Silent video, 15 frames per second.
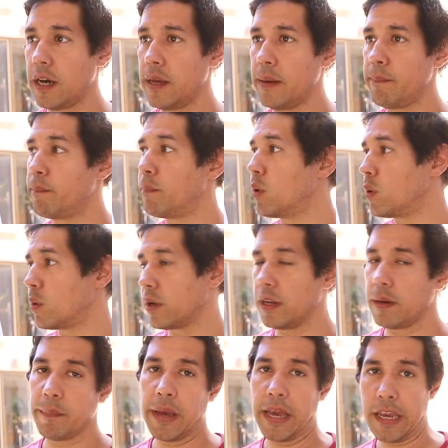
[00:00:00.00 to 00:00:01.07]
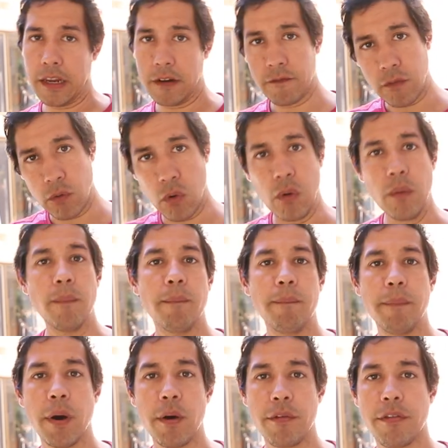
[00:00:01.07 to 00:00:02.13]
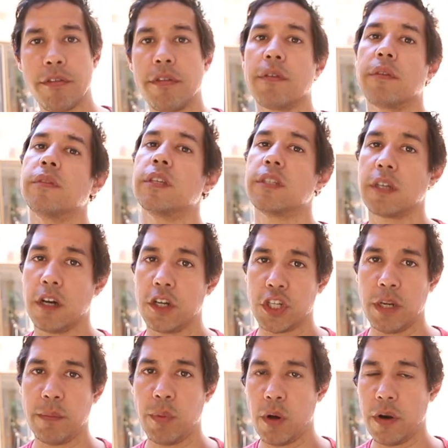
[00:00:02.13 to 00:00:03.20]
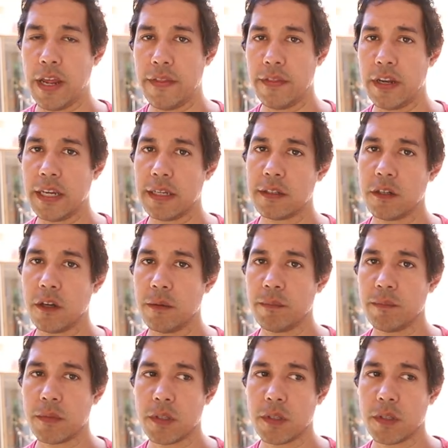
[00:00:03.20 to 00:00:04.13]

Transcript: I bought and paid for both the Skyshed Pod and the NexDome.